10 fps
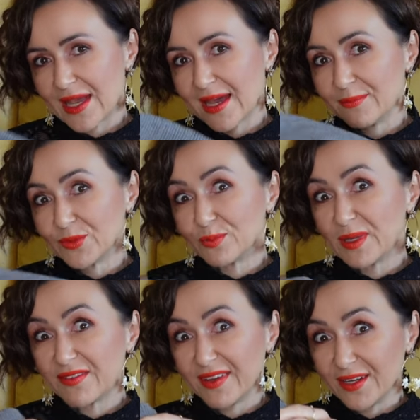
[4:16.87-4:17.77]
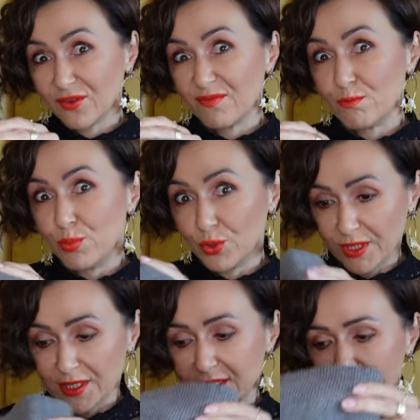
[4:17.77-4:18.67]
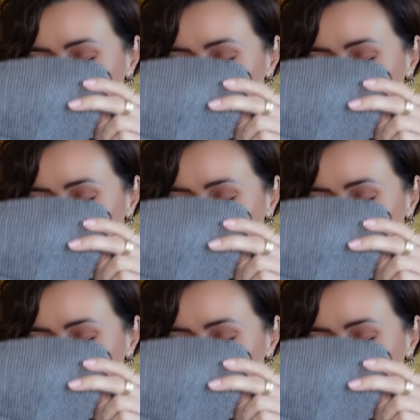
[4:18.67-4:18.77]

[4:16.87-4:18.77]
I'm not a big fan of bodies.